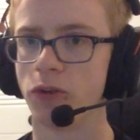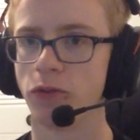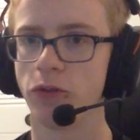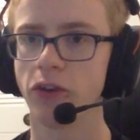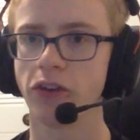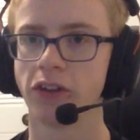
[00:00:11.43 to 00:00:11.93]

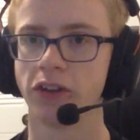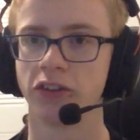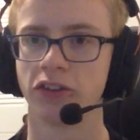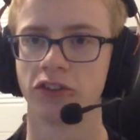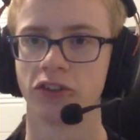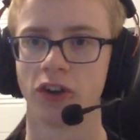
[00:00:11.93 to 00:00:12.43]
But first,
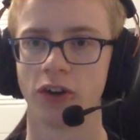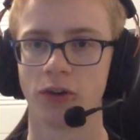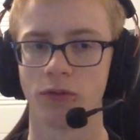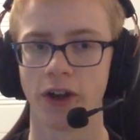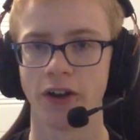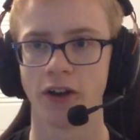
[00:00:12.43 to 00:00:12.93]
let's just
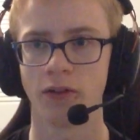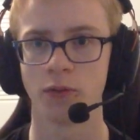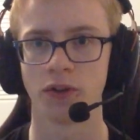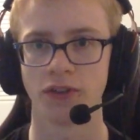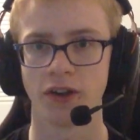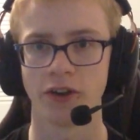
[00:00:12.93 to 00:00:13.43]
start right
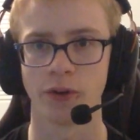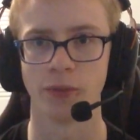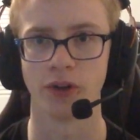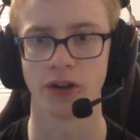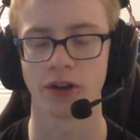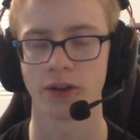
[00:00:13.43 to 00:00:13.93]
off with
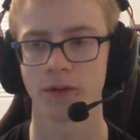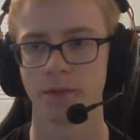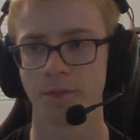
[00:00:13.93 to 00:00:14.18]
Tunnel Block.